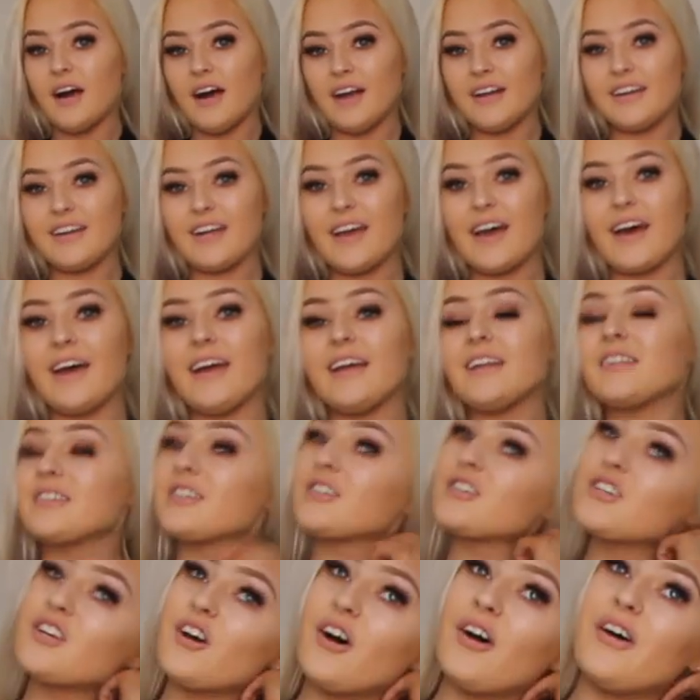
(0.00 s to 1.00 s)
And yeah, it's
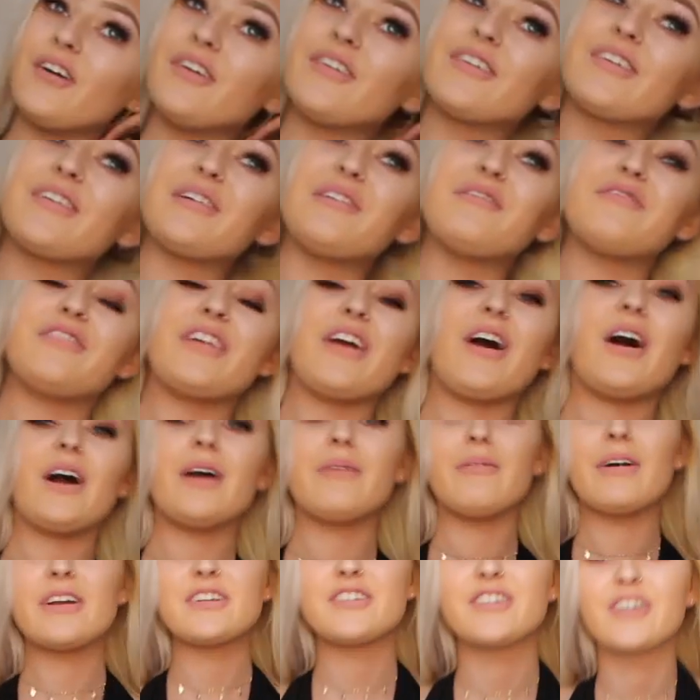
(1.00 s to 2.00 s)
so comfy.
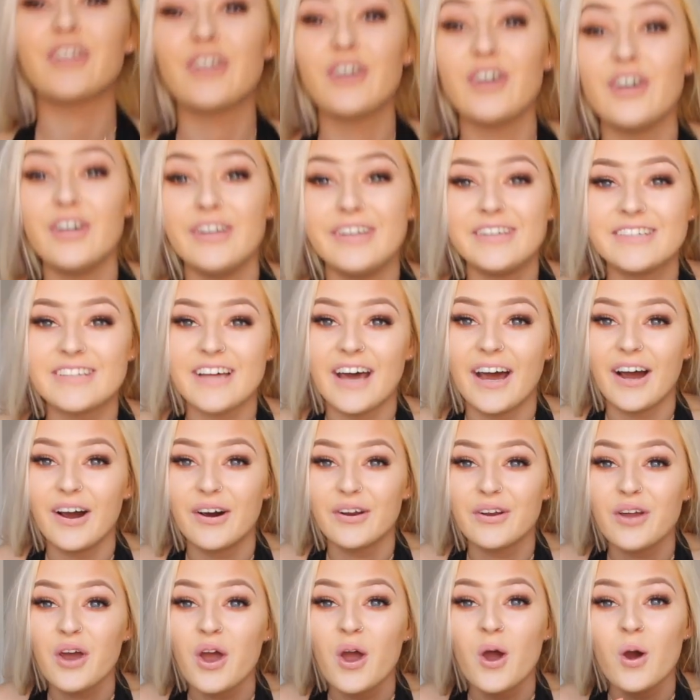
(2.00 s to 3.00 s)
I'm actually going to hunt
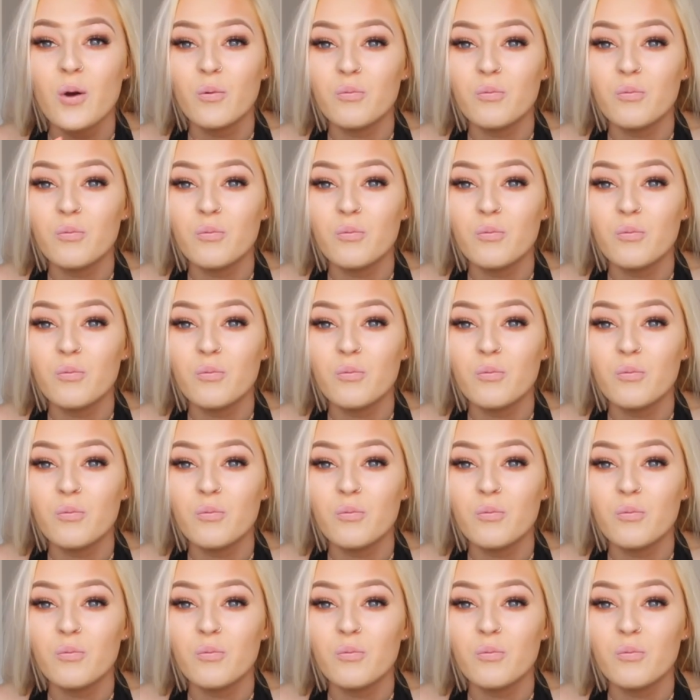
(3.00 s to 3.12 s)
down